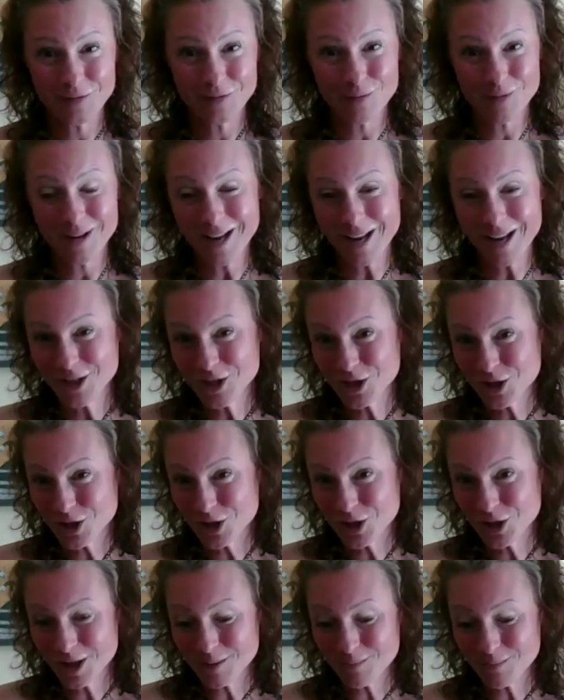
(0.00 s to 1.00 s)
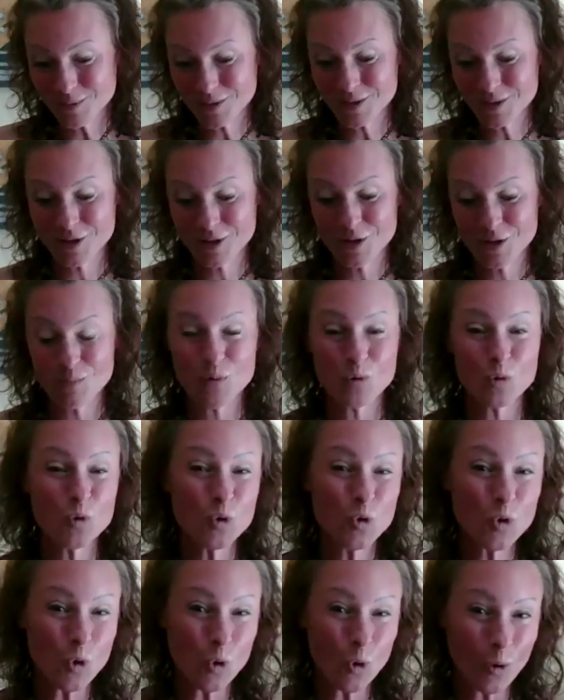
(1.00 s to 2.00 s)
relationships, more
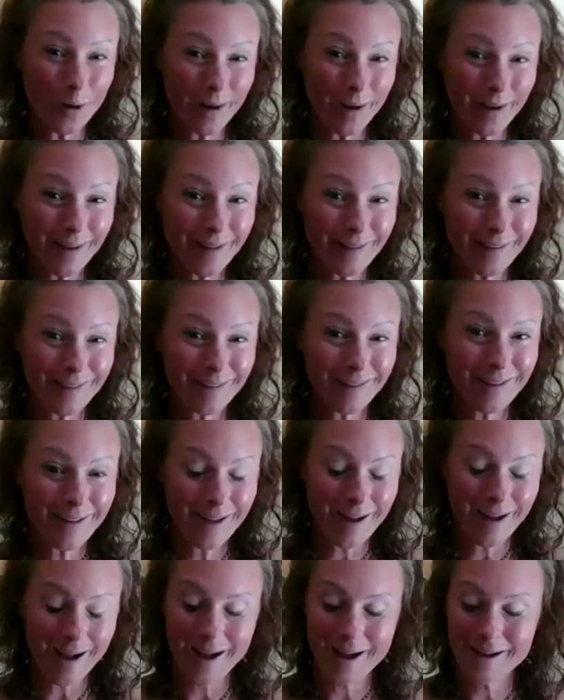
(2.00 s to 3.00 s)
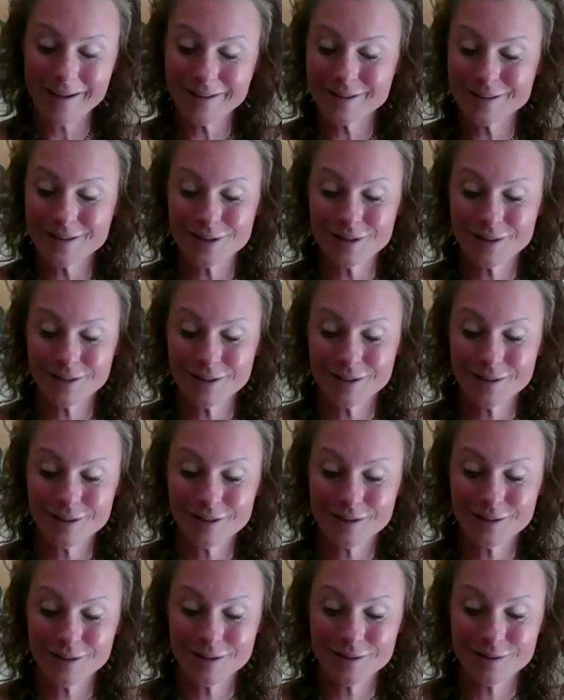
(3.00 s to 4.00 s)
joy, and
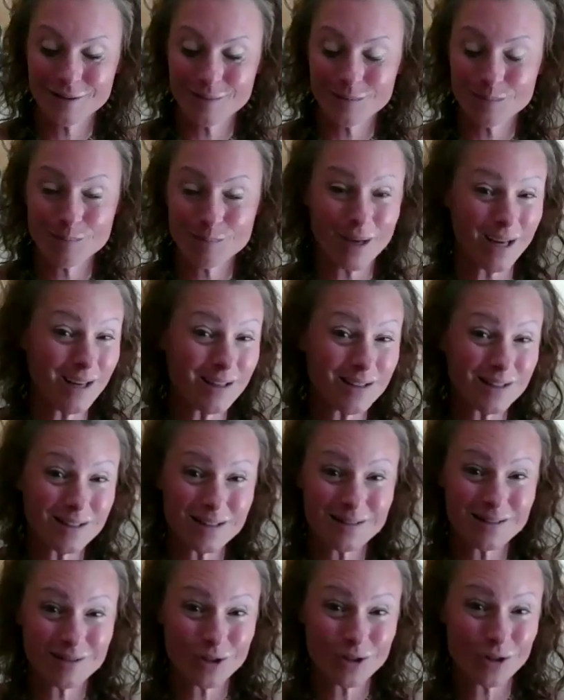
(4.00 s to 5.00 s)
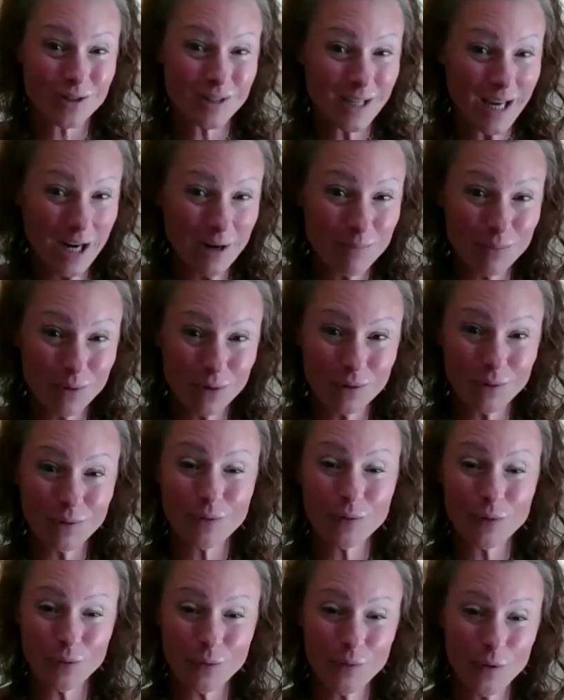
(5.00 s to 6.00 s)
peace, contentment,
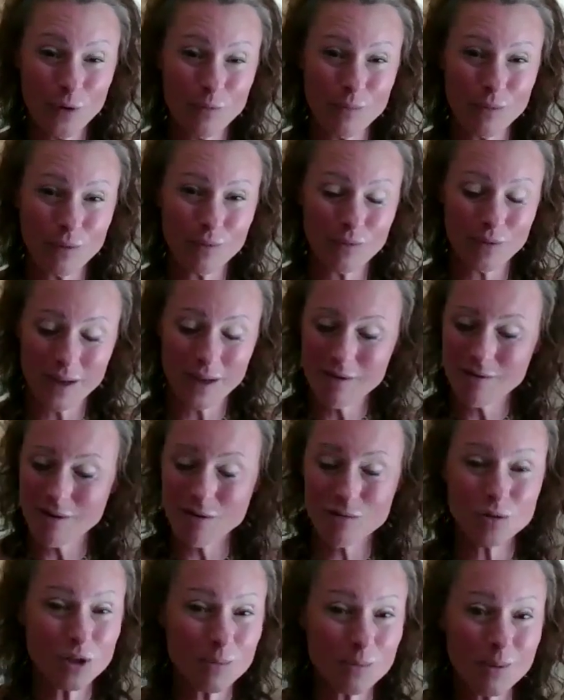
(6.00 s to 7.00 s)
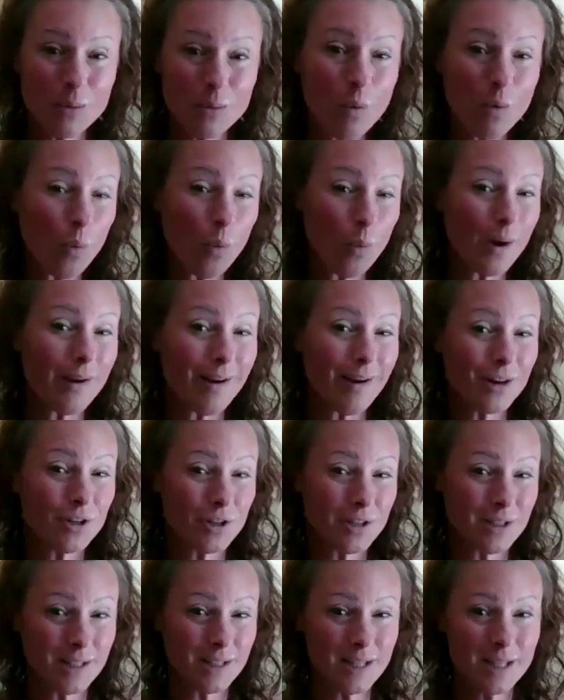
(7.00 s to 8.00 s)
fulfillment. They're ultimately what we're
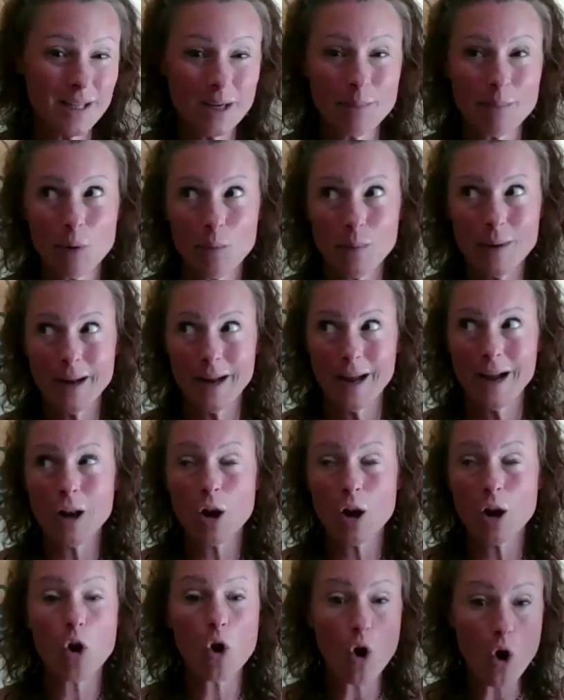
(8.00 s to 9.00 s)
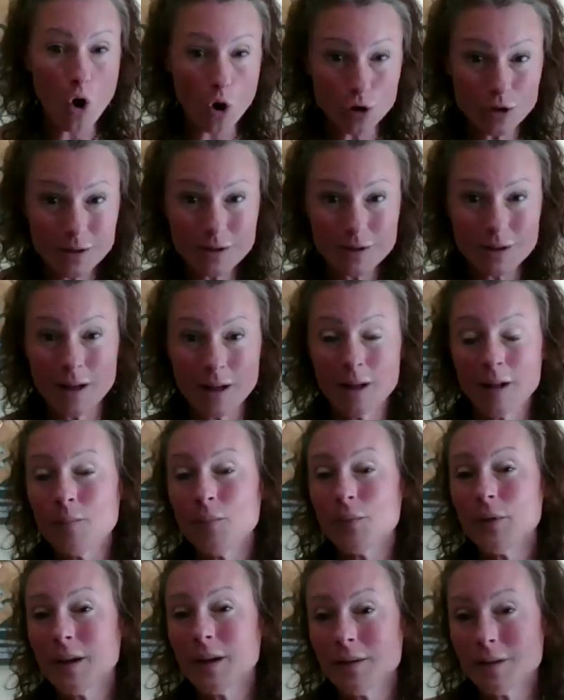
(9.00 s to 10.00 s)
actually seeking, but we get lost
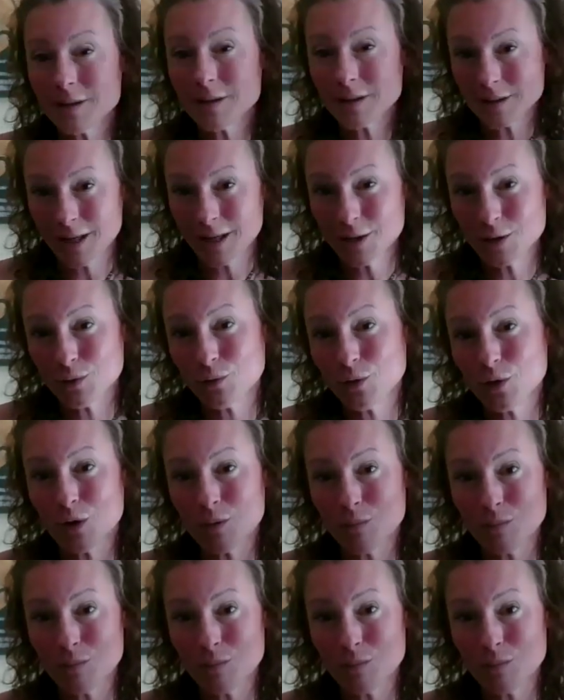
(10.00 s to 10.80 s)
in the state of